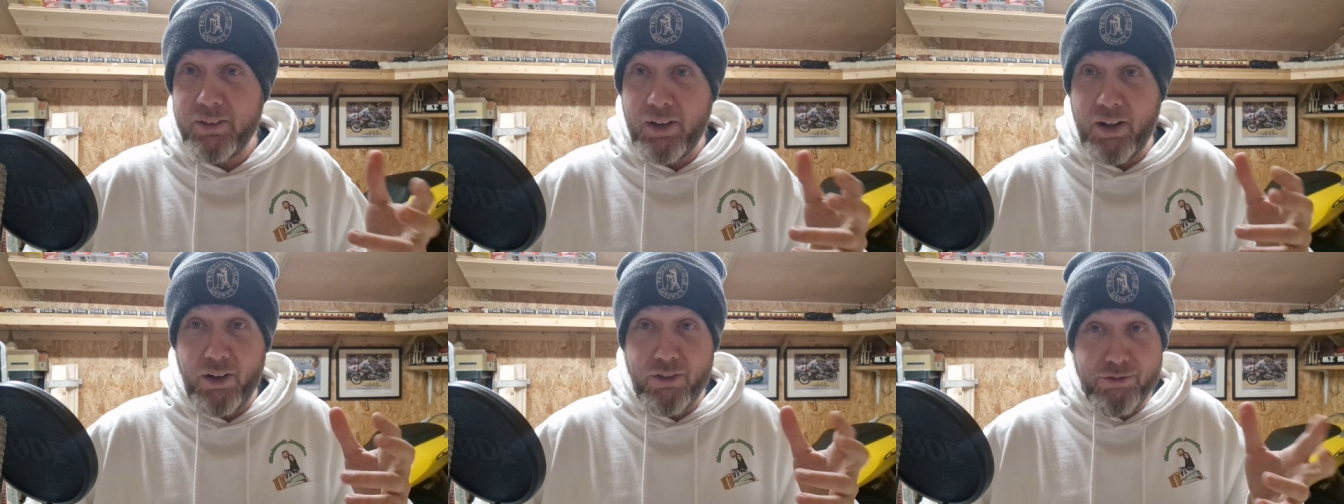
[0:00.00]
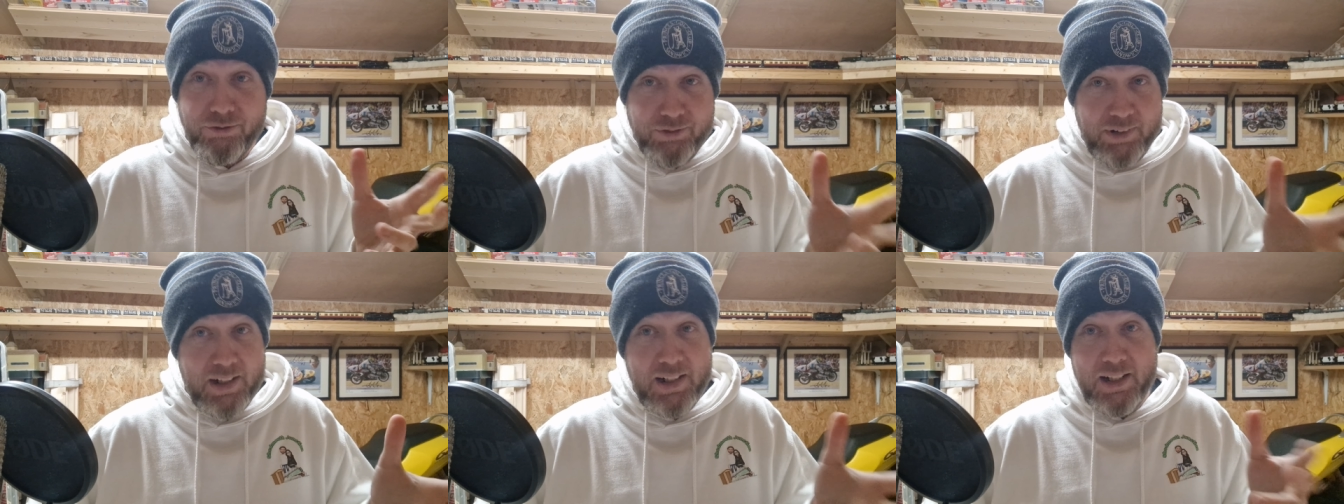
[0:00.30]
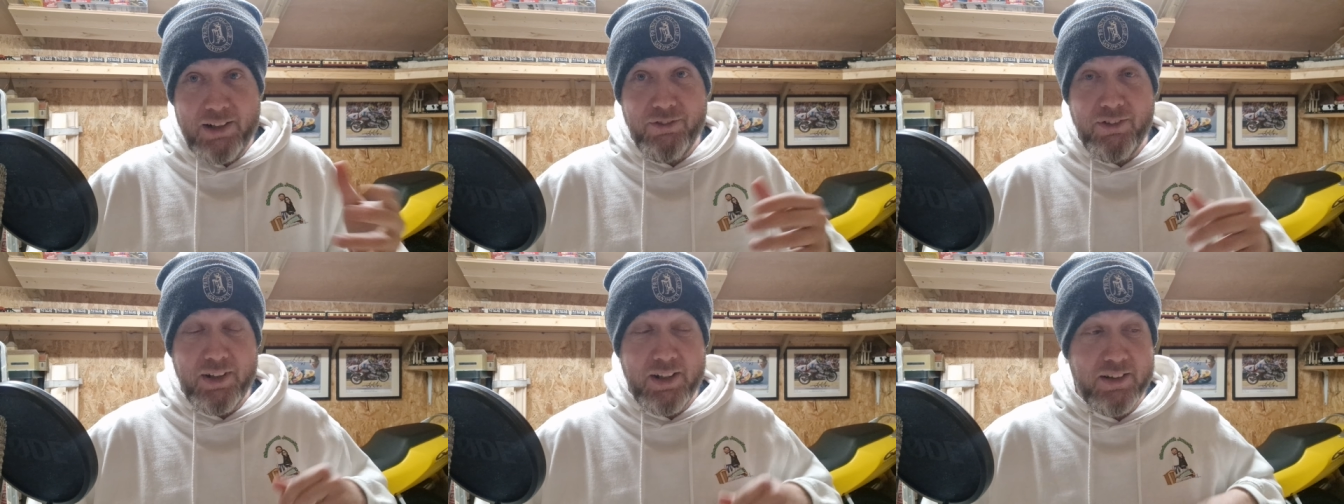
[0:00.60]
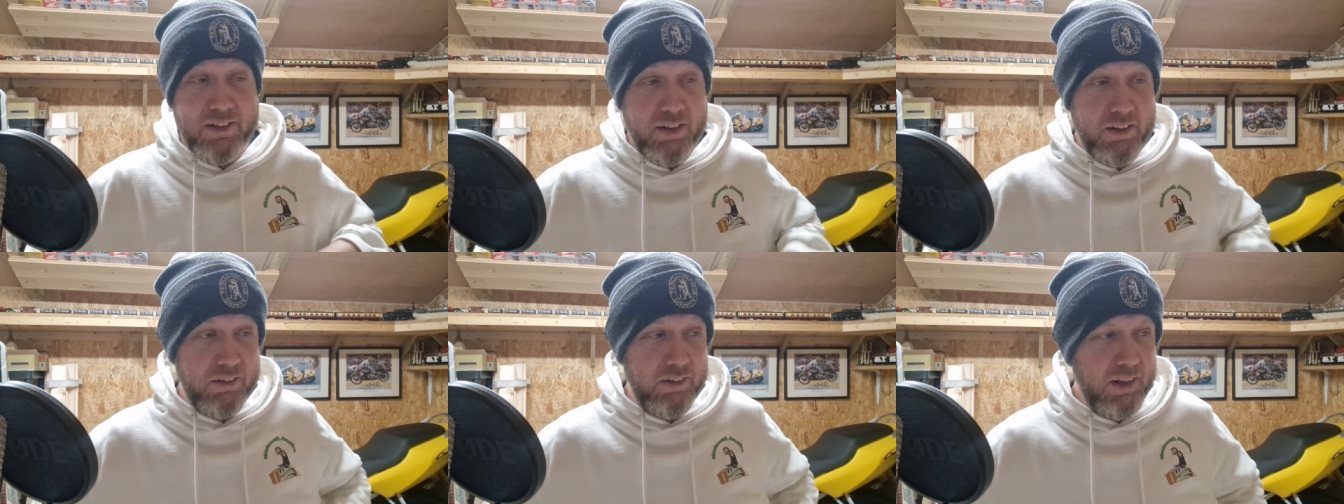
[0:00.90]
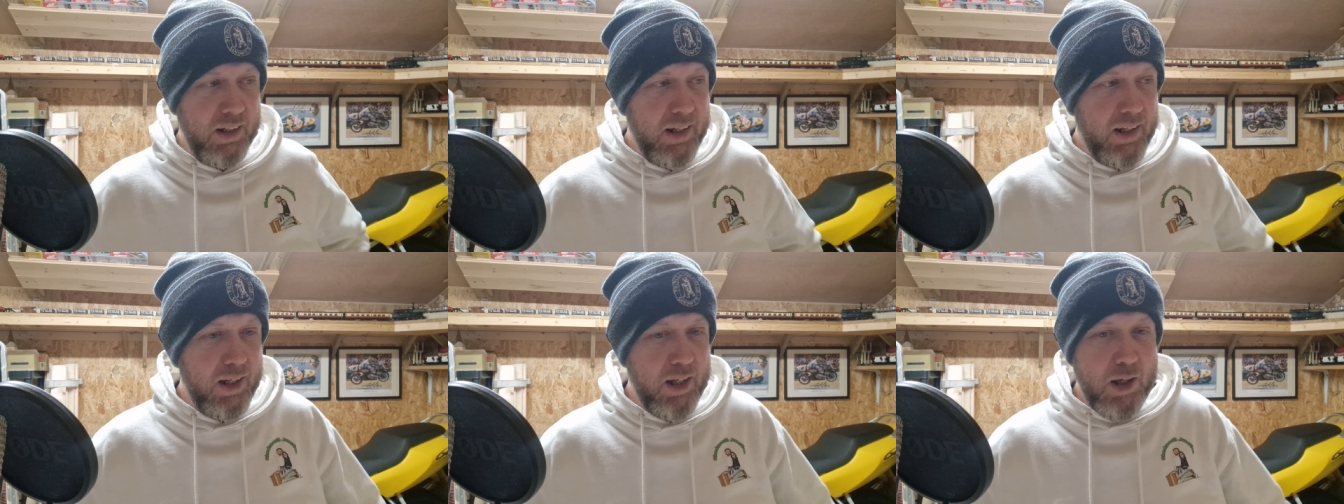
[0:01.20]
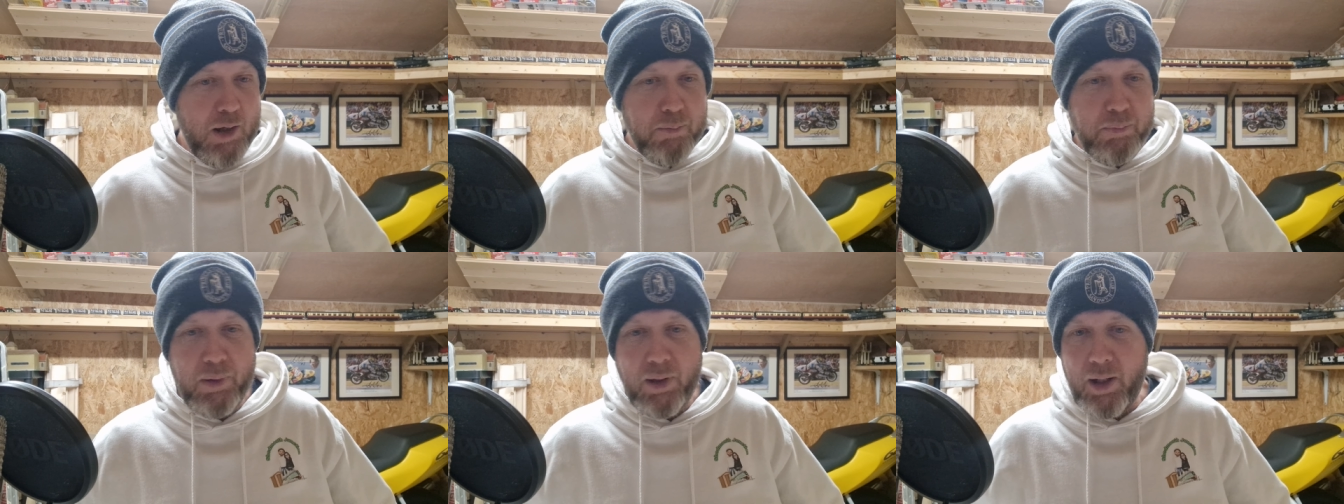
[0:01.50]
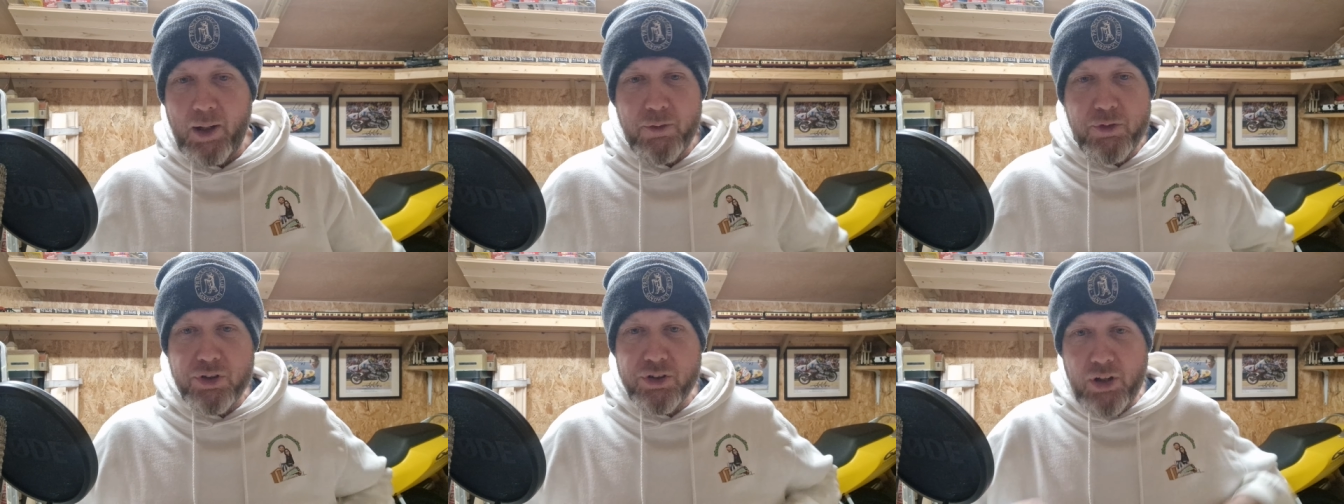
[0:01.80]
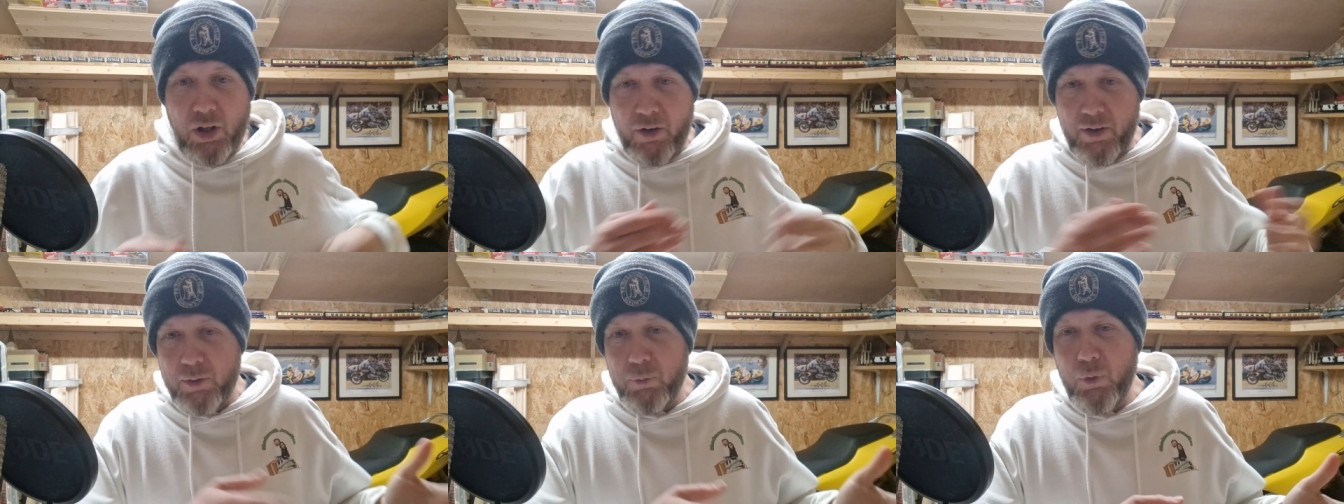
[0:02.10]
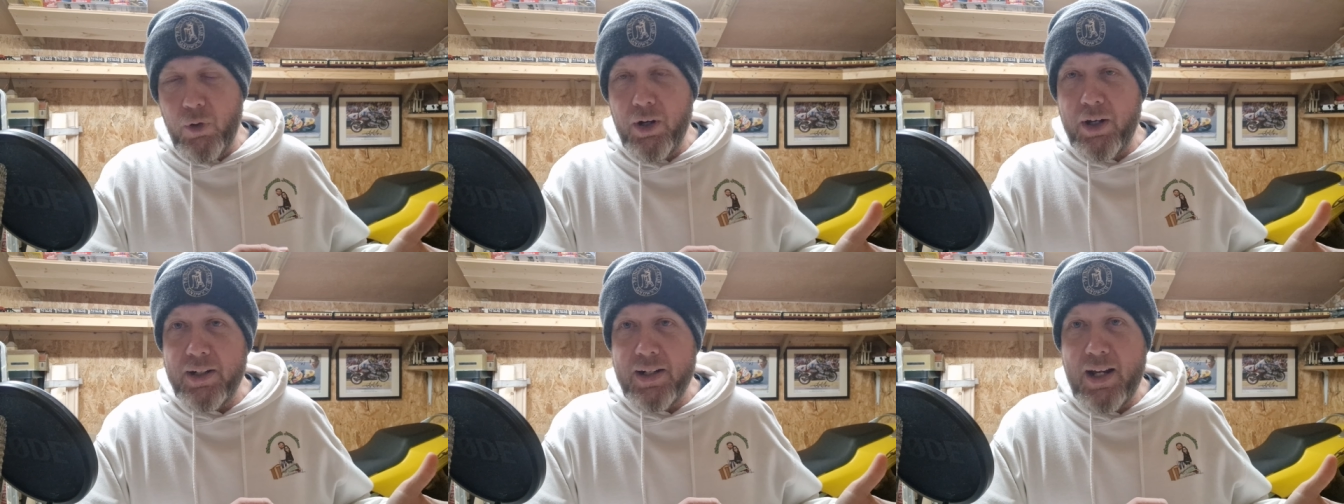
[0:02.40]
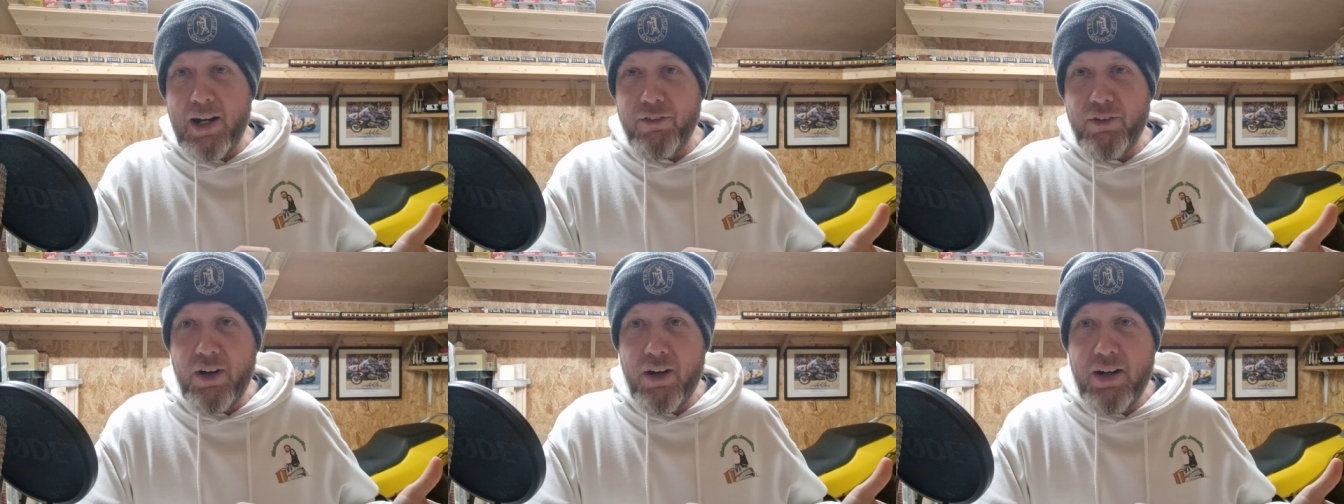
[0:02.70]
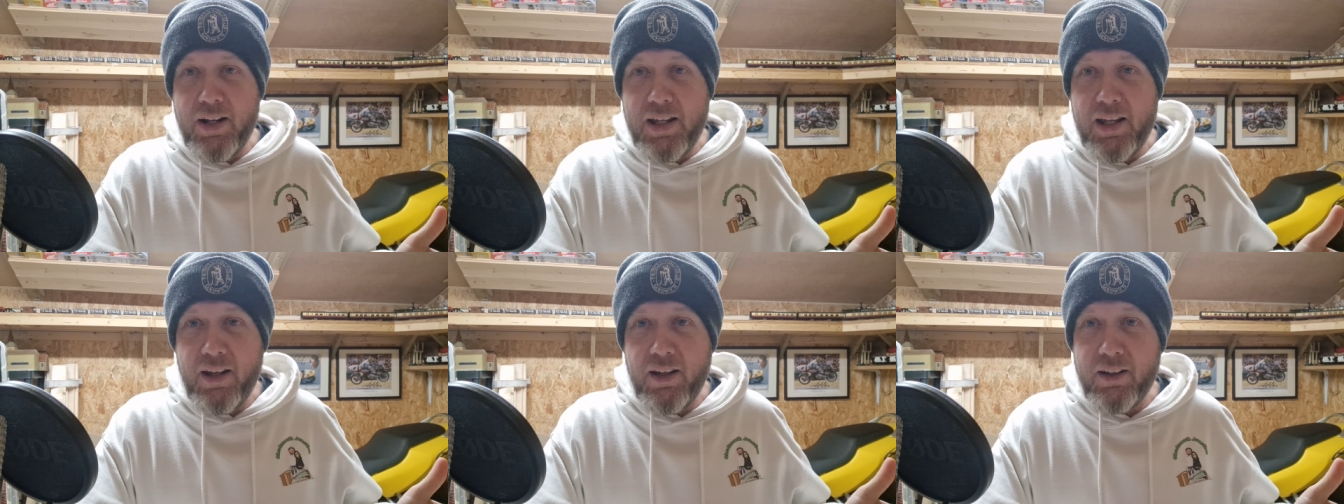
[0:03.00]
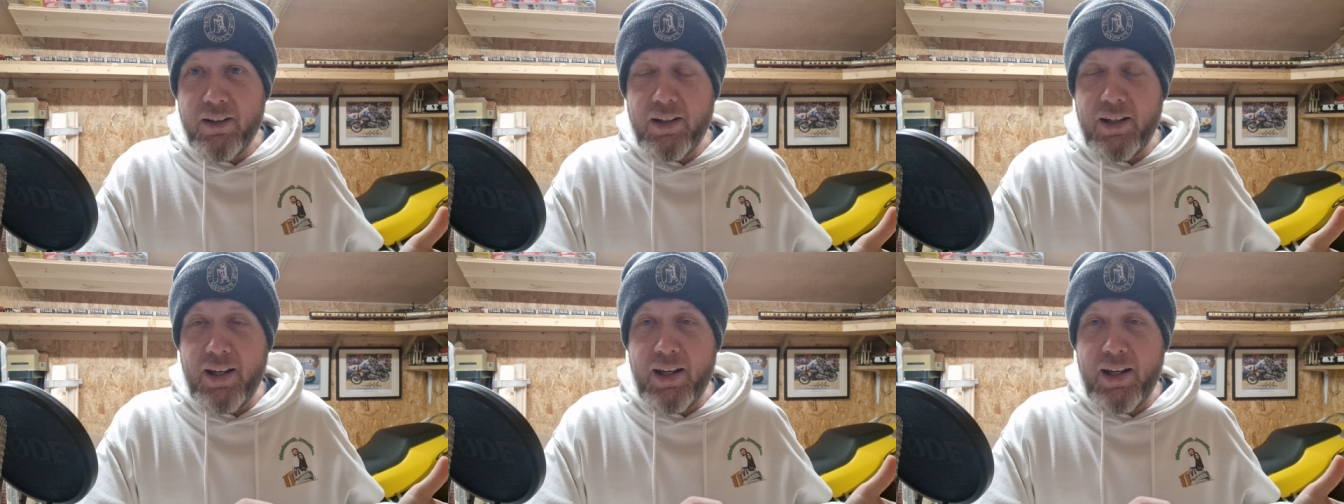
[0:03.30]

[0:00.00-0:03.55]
I really, really do. But I'm starting work an hour earlier